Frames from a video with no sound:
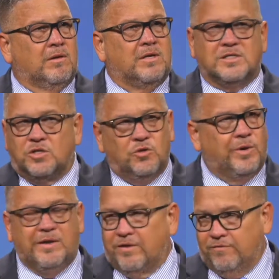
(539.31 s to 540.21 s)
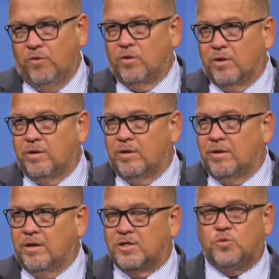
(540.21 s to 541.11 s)
doesn't do anything for you.
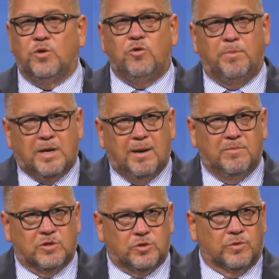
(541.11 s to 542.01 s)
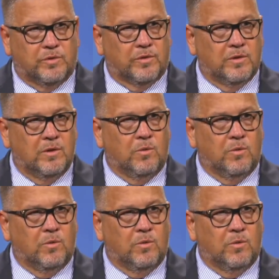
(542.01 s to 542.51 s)
It's when you become the truth.